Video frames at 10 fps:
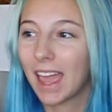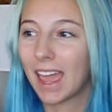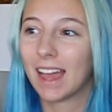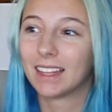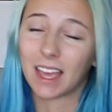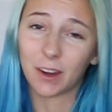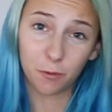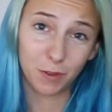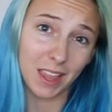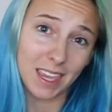and I
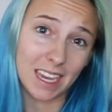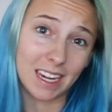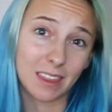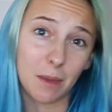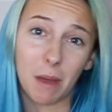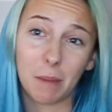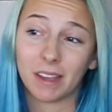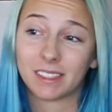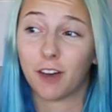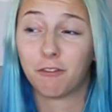don't feel like eating them by
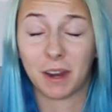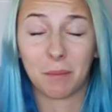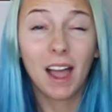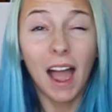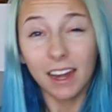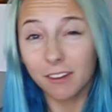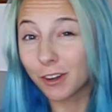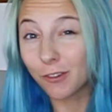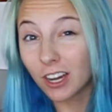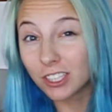myself, and I'm kind of
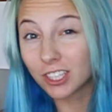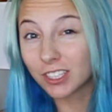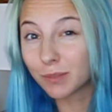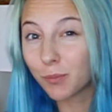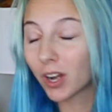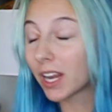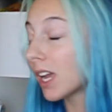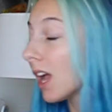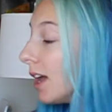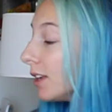in a rush this
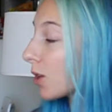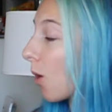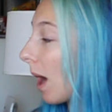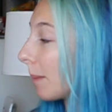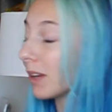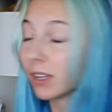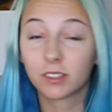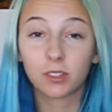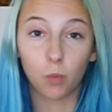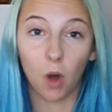morning, so I'm gonna
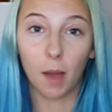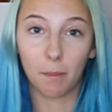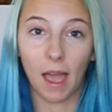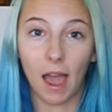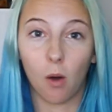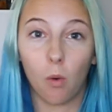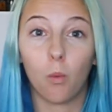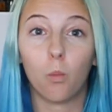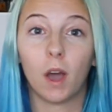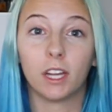swap
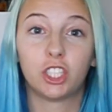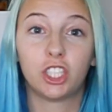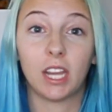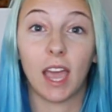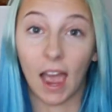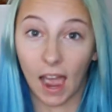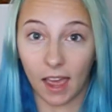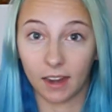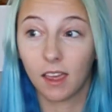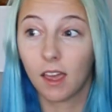out what she
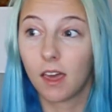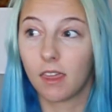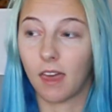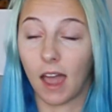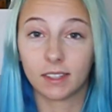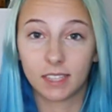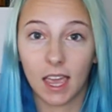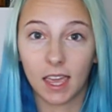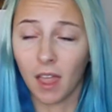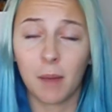had that day.